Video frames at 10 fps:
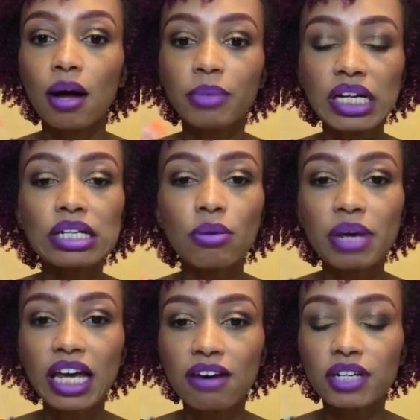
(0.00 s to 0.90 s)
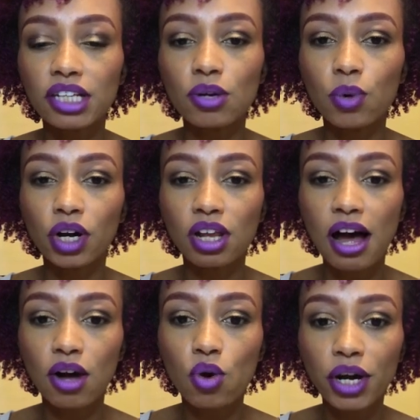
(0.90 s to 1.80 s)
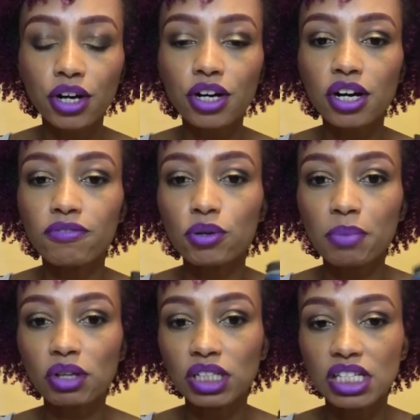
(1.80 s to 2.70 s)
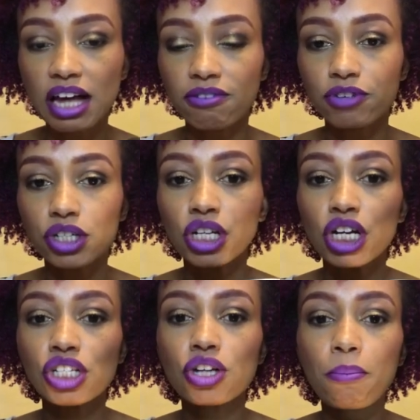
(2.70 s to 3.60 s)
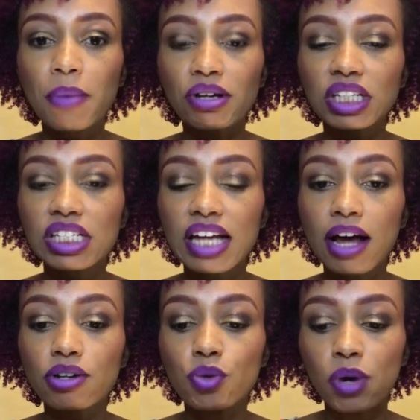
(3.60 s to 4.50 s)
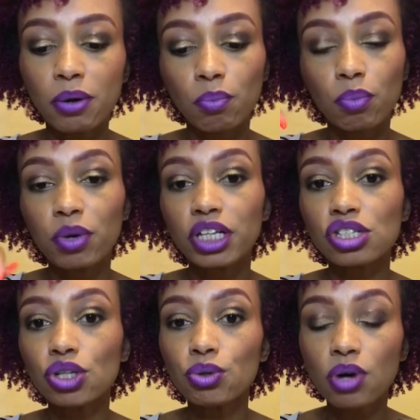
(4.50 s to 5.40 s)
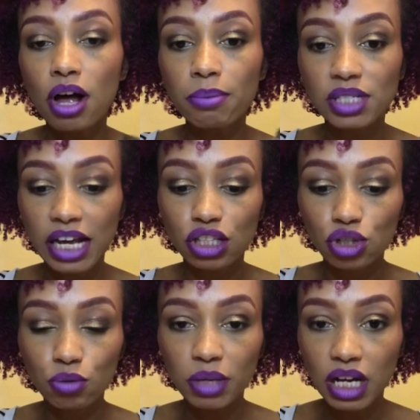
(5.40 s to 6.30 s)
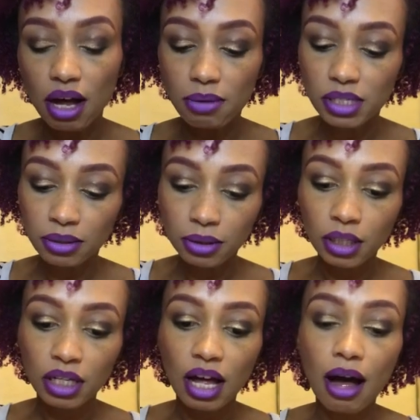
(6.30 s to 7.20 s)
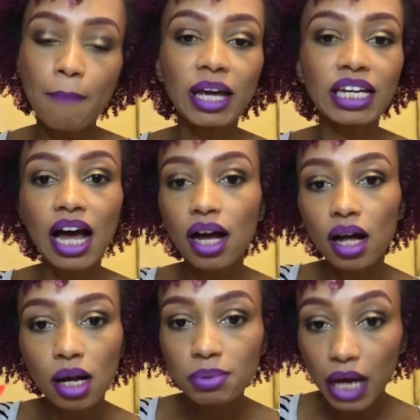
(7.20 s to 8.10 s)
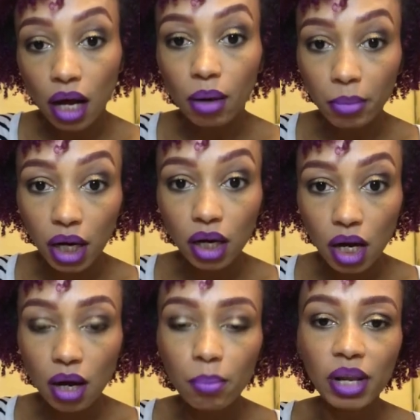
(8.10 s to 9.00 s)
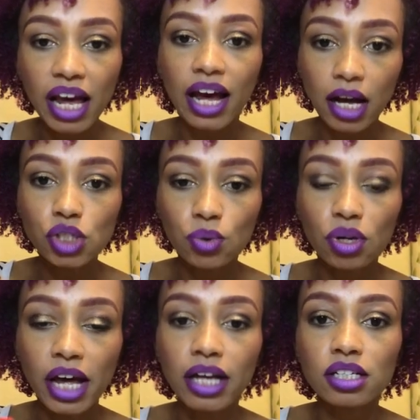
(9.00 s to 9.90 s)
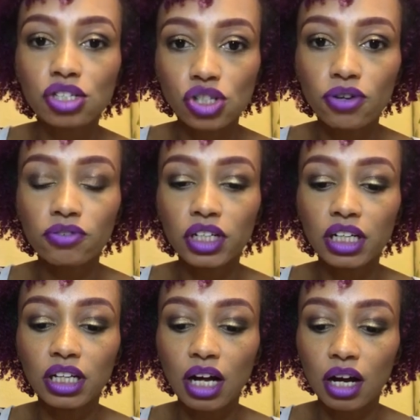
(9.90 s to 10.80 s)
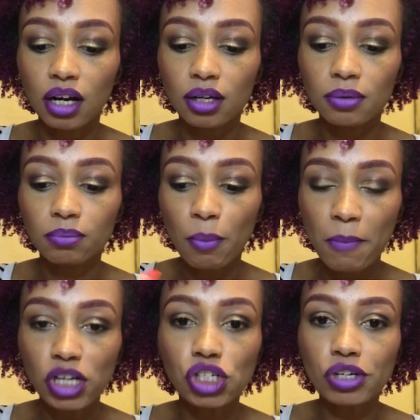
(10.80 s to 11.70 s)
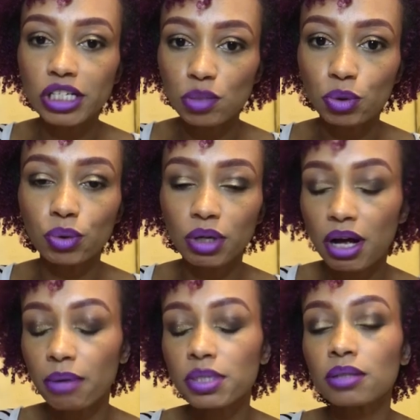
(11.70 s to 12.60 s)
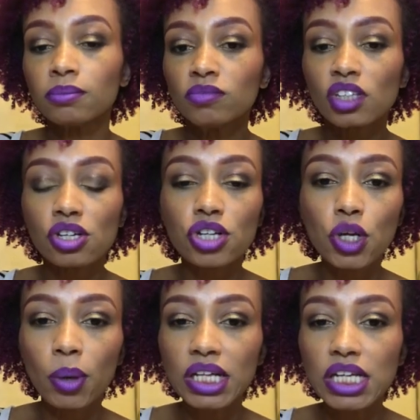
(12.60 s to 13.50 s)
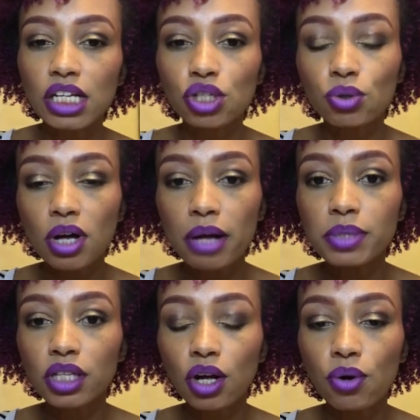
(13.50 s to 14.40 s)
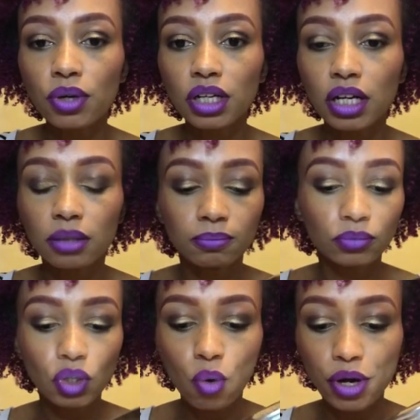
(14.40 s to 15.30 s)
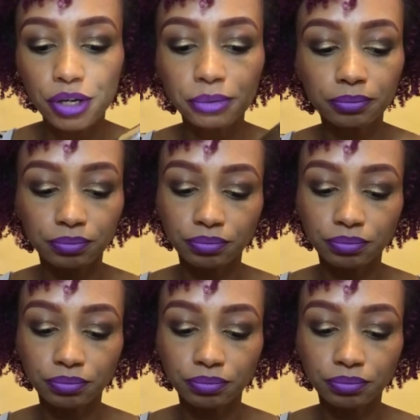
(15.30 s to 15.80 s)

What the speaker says: because it'll make everything work a lot quicker if you melt it down first. So melt this down. You want to put two cups, like two big cups, and not cups like a mug cup, but like actual like serving measuring spoon cups. So you want to take two cups of the coconut oil.